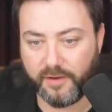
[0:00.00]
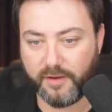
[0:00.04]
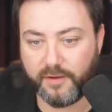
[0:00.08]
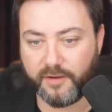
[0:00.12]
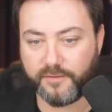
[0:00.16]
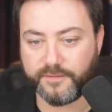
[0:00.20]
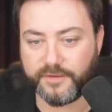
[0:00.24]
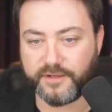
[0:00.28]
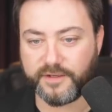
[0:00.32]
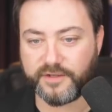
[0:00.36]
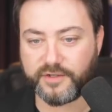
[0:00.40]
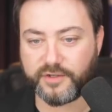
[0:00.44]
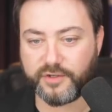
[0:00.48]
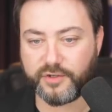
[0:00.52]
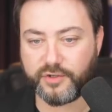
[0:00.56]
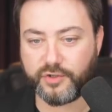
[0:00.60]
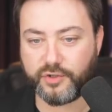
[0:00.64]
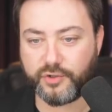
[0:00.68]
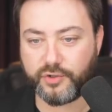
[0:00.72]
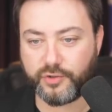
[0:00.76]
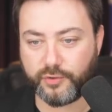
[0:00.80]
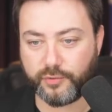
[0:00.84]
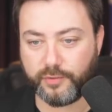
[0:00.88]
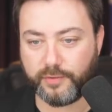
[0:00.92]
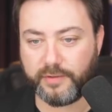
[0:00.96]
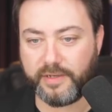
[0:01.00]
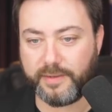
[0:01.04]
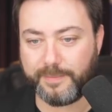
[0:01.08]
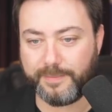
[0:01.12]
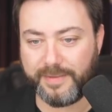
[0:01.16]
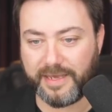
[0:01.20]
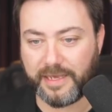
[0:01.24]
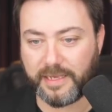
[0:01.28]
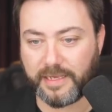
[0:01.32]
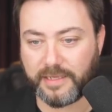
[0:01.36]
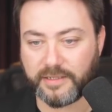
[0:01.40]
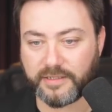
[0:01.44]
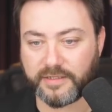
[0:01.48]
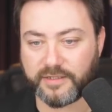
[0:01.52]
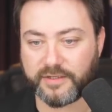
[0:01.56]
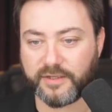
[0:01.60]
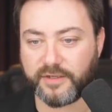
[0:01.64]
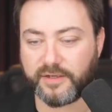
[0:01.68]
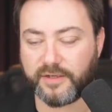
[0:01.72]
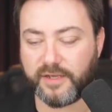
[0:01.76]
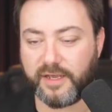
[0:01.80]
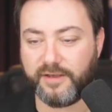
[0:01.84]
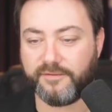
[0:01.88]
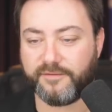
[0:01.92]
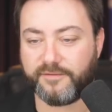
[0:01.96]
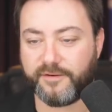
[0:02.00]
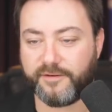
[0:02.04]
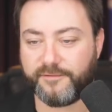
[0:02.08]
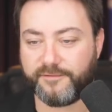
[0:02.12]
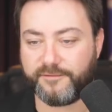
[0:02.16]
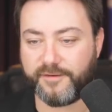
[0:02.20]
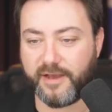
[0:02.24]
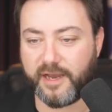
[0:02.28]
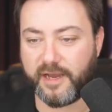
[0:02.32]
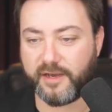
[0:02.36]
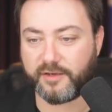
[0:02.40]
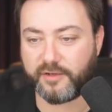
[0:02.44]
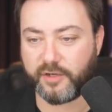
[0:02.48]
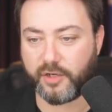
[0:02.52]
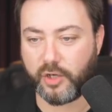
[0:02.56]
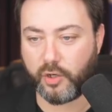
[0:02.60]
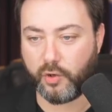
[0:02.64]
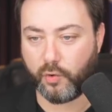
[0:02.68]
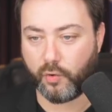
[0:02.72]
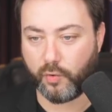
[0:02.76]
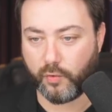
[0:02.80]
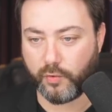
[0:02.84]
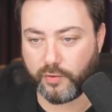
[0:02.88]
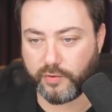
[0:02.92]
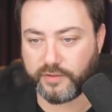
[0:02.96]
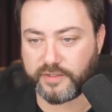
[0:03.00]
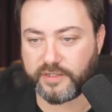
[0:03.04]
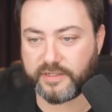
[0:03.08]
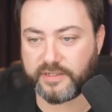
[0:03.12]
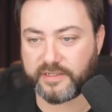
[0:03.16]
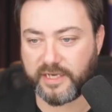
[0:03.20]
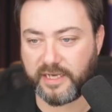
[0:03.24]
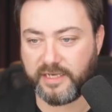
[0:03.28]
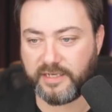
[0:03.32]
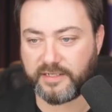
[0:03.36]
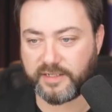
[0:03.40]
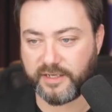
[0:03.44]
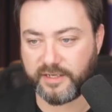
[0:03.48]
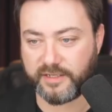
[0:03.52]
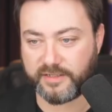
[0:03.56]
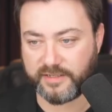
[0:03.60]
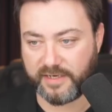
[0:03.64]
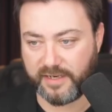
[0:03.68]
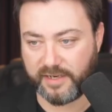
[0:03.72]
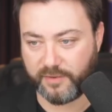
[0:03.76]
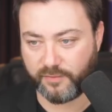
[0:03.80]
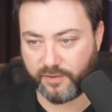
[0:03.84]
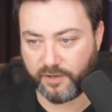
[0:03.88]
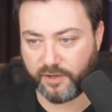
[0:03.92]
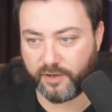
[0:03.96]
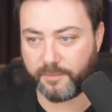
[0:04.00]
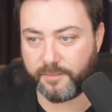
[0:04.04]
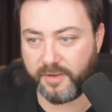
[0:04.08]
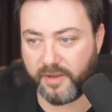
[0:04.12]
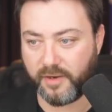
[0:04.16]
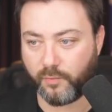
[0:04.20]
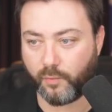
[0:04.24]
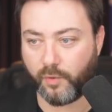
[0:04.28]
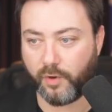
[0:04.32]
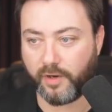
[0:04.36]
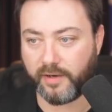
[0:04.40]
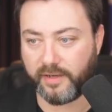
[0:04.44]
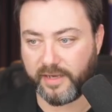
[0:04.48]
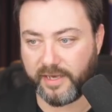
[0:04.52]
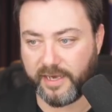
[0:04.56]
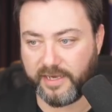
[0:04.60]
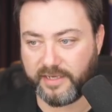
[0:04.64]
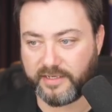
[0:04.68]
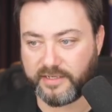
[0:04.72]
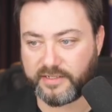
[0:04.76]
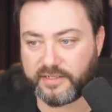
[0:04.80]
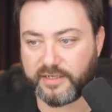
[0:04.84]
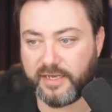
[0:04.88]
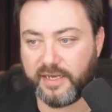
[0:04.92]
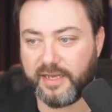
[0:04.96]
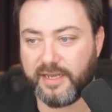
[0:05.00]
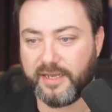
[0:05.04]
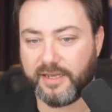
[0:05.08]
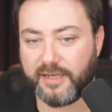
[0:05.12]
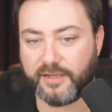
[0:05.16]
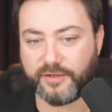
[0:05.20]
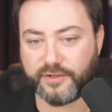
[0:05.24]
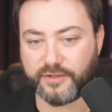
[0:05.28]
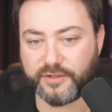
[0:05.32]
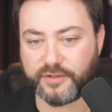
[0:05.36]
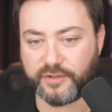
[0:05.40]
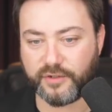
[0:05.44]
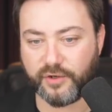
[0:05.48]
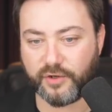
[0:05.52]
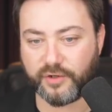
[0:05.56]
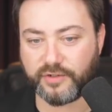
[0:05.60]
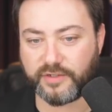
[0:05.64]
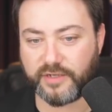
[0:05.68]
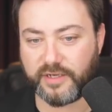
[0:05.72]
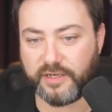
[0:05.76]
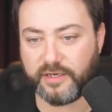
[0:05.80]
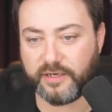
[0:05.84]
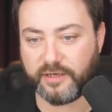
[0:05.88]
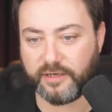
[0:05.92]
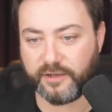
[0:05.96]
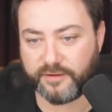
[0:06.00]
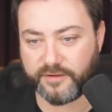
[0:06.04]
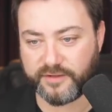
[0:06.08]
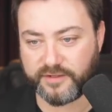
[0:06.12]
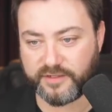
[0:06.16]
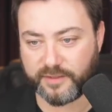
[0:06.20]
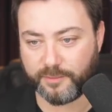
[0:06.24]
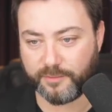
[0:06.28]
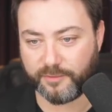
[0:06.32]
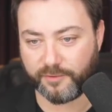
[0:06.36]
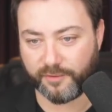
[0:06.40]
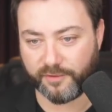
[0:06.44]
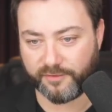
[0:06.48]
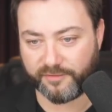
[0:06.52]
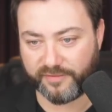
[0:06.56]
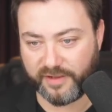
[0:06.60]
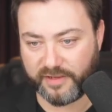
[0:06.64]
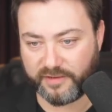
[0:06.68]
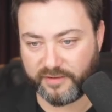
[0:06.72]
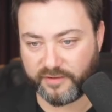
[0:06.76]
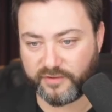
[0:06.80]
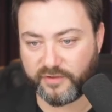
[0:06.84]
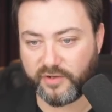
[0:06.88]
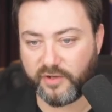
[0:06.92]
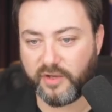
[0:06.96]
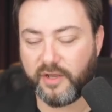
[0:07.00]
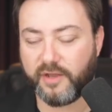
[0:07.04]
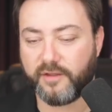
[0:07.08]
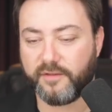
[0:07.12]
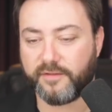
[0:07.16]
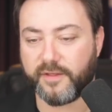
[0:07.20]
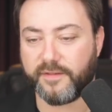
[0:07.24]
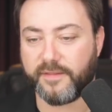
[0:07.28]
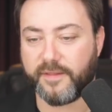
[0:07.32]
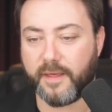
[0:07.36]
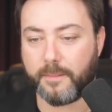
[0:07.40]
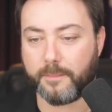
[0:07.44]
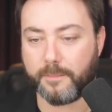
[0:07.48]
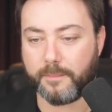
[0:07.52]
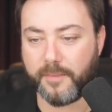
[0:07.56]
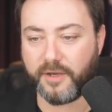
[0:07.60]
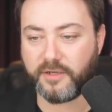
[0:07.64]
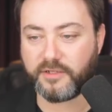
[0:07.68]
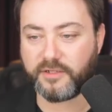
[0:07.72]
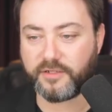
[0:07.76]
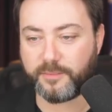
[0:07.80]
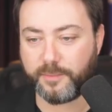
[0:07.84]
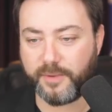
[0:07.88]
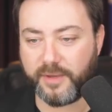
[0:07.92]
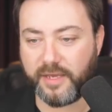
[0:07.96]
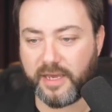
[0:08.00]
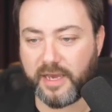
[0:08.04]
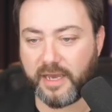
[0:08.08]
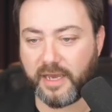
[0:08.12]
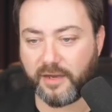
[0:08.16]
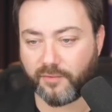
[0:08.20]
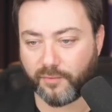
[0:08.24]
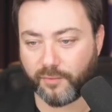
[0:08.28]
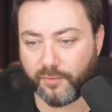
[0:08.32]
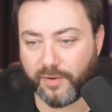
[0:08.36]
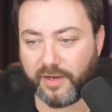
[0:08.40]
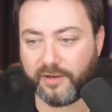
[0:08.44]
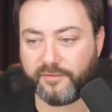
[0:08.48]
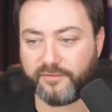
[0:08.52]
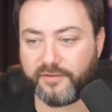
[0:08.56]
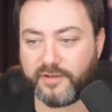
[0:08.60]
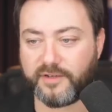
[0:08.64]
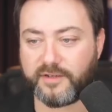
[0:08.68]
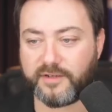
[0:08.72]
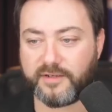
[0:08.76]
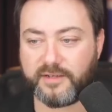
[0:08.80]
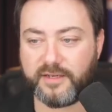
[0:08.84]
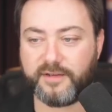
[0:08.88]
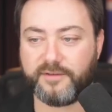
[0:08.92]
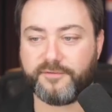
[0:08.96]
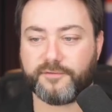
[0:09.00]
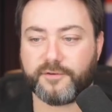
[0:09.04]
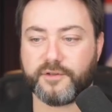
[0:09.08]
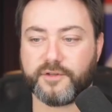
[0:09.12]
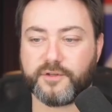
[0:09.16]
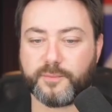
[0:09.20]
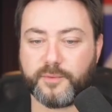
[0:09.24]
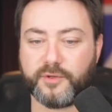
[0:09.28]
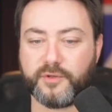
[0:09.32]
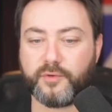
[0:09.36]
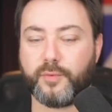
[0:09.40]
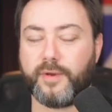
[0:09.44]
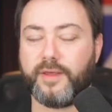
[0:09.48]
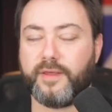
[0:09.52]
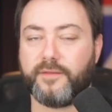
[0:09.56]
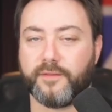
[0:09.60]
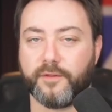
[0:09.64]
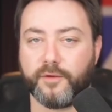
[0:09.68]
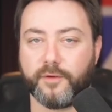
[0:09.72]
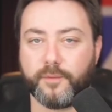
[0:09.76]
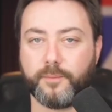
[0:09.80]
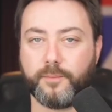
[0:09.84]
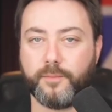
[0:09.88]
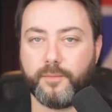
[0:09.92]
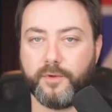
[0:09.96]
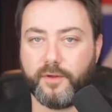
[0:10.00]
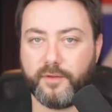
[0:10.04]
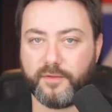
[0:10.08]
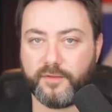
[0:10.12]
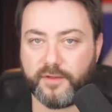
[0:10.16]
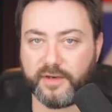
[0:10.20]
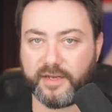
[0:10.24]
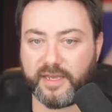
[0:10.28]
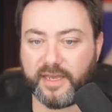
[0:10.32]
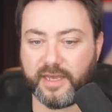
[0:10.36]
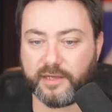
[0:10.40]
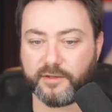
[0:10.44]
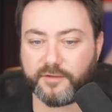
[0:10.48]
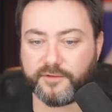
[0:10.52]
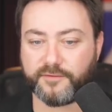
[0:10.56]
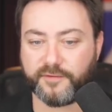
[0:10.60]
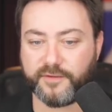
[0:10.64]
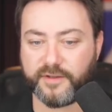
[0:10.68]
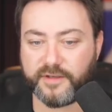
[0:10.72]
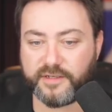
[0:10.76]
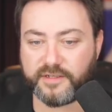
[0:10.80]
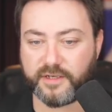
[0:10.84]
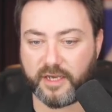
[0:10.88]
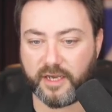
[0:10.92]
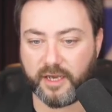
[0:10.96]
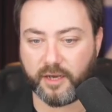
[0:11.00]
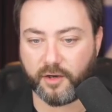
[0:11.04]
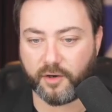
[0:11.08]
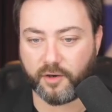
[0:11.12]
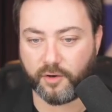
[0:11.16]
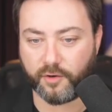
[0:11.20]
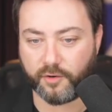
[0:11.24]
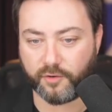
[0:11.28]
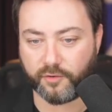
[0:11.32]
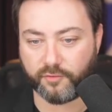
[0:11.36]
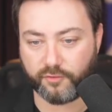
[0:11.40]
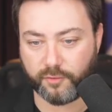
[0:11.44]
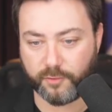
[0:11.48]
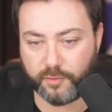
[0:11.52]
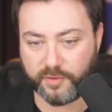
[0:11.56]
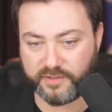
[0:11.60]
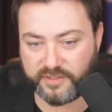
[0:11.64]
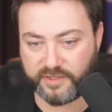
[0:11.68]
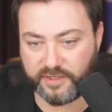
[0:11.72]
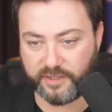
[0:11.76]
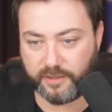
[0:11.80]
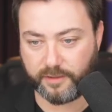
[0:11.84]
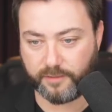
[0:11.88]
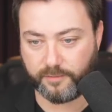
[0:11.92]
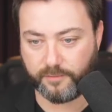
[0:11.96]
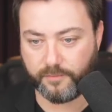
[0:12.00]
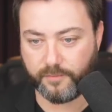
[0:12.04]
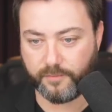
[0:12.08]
This surely means that if an effect causes a certain outcome in one case and does not in another similar event, then there must be a relevant difference between them that accounts for this incongruity.